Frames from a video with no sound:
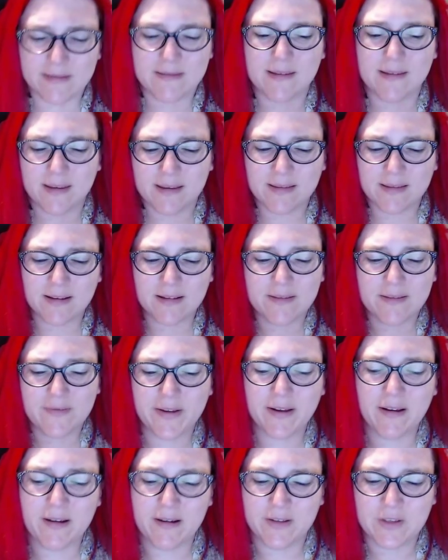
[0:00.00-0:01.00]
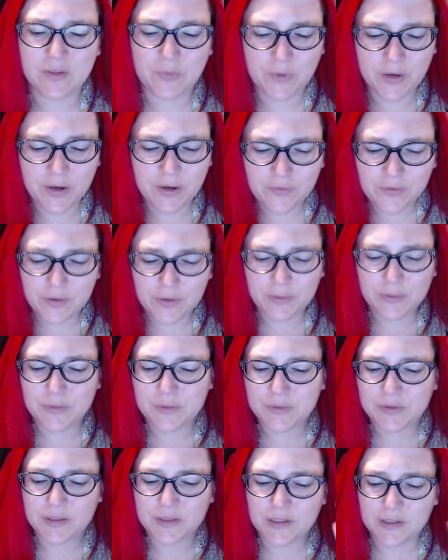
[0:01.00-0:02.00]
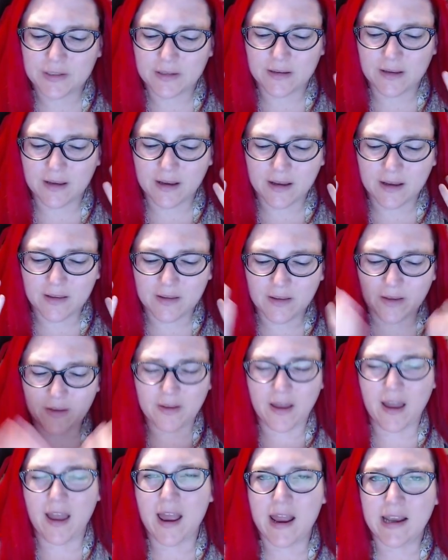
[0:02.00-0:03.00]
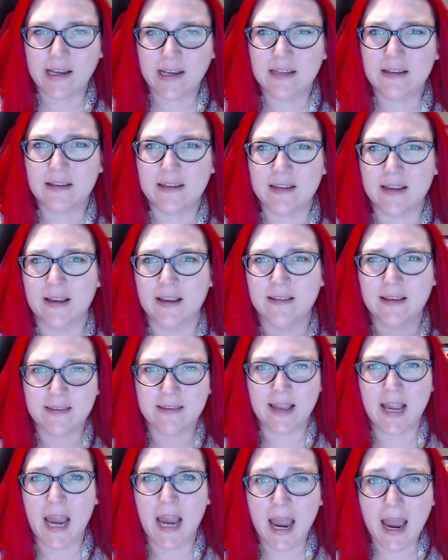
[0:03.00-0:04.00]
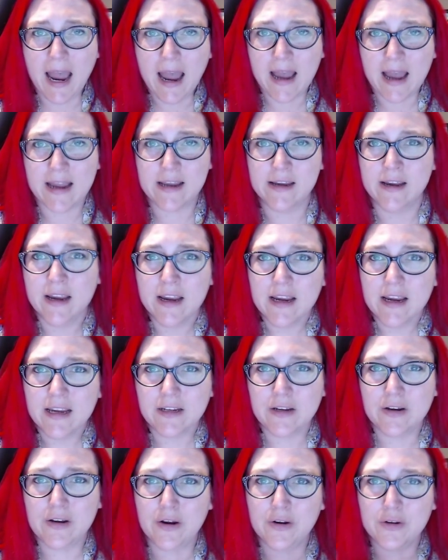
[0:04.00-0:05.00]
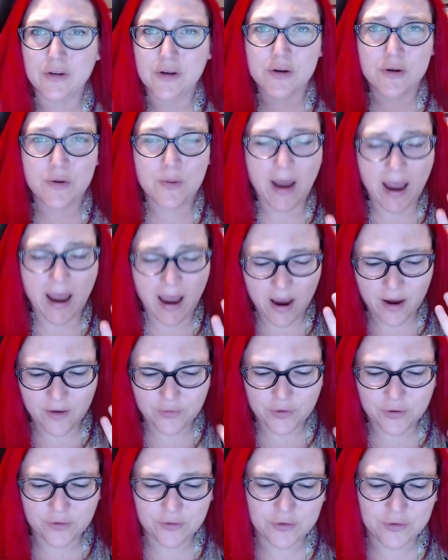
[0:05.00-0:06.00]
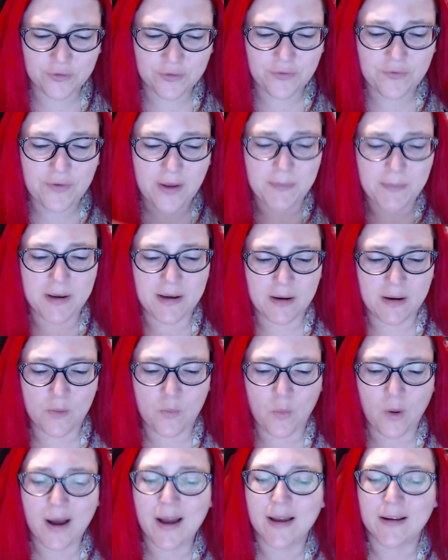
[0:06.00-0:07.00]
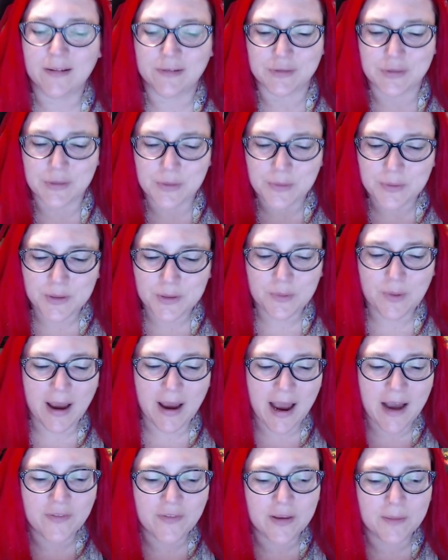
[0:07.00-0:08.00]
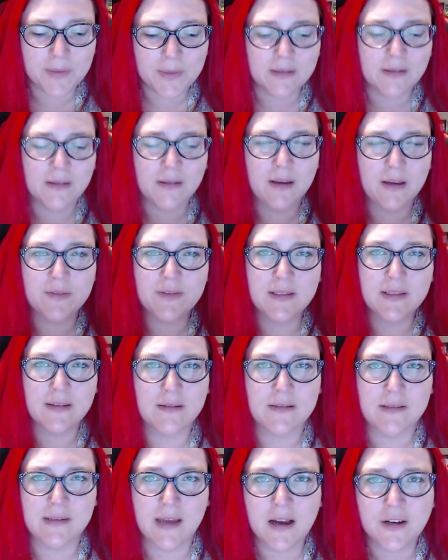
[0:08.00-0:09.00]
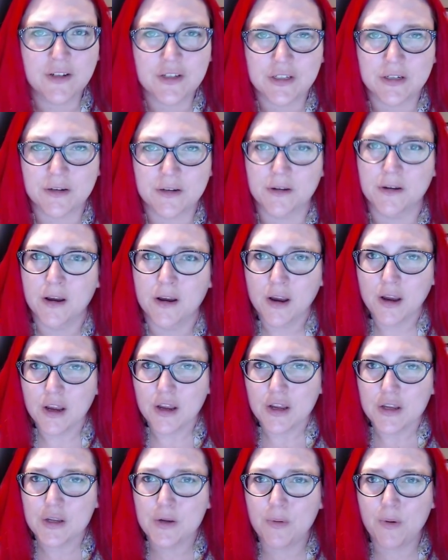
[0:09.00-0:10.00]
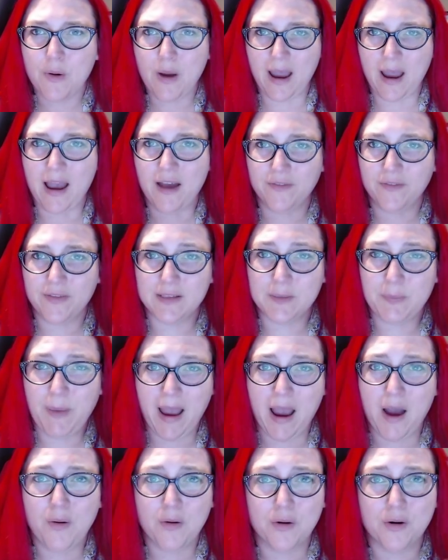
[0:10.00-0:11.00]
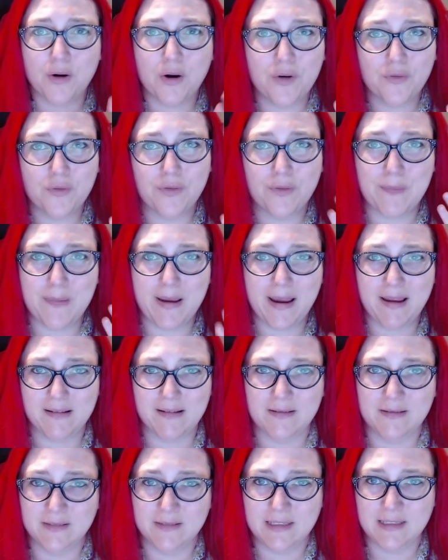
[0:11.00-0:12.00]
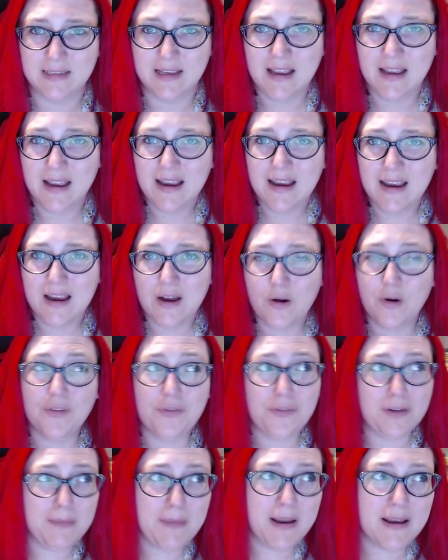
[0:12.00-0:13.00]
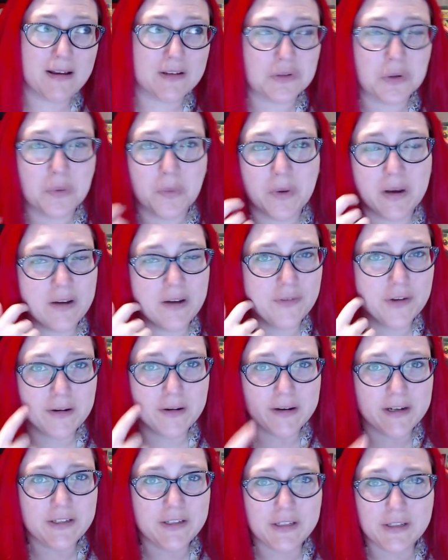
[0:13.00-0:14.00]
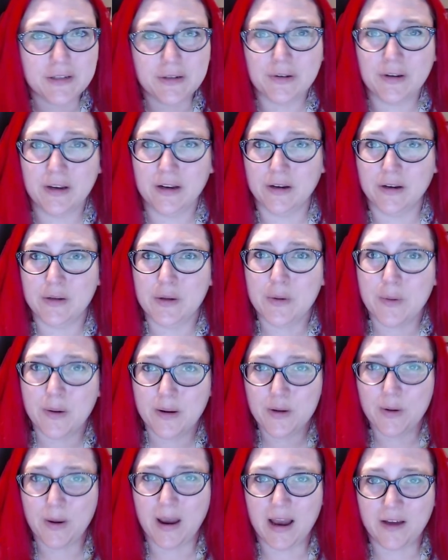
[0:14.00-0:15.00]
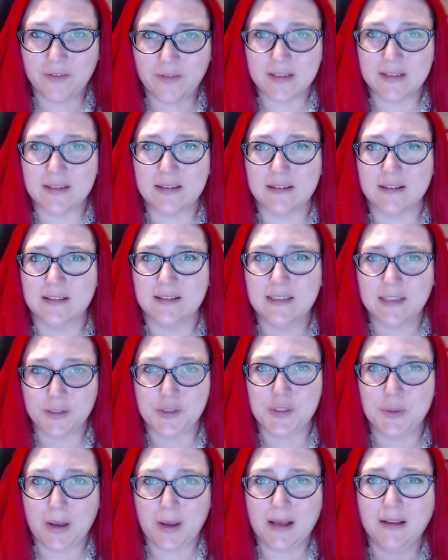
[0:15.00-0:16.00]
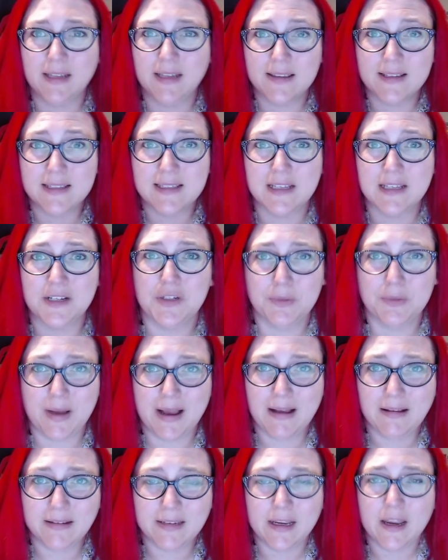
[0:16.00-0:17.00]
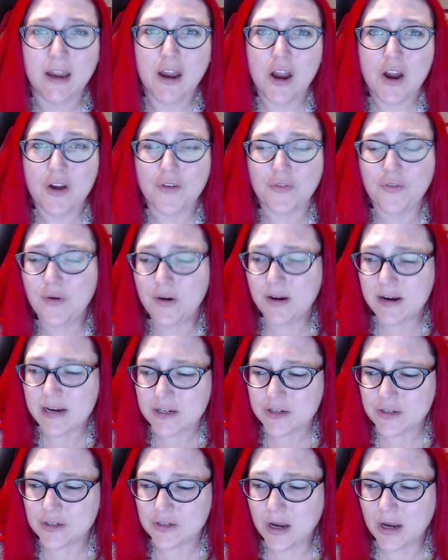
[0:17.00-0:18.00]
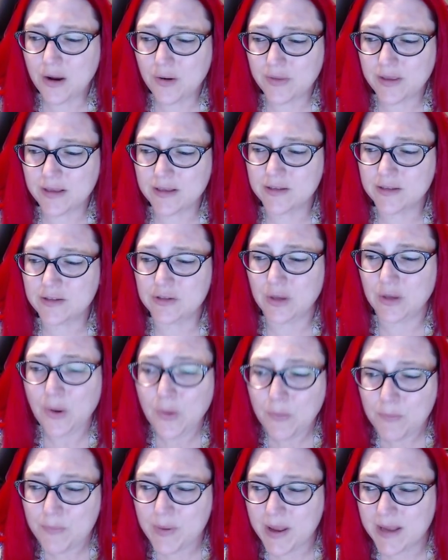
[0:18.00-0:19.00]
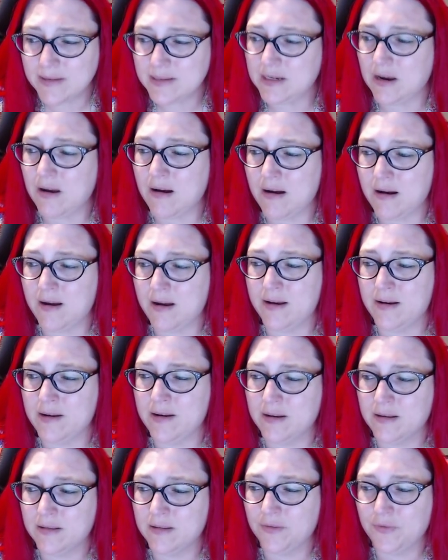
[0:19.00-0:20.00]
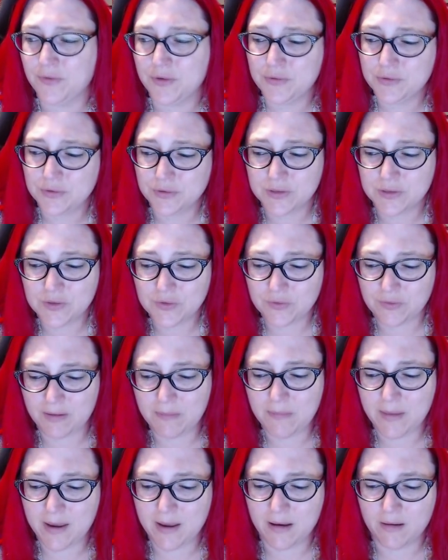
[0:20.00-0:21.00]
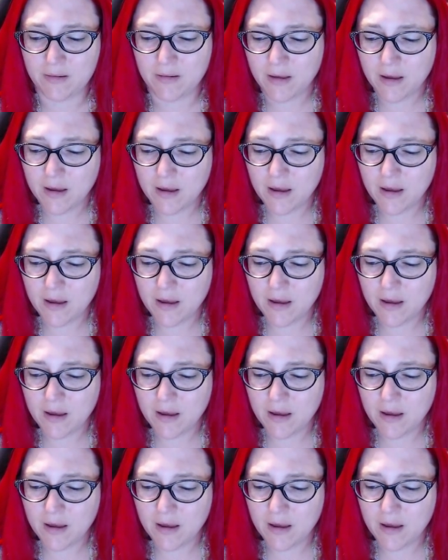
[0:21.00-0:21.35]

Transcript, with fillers: thinking that Klingons would have used anything that they had? You know, you, you have your, your feminine wiles, you, you have the ability of seduction, you have this power over males or females or whatever you're into. You know, you you have this sexuality and this sensuality for a show that is so bent on the future is female.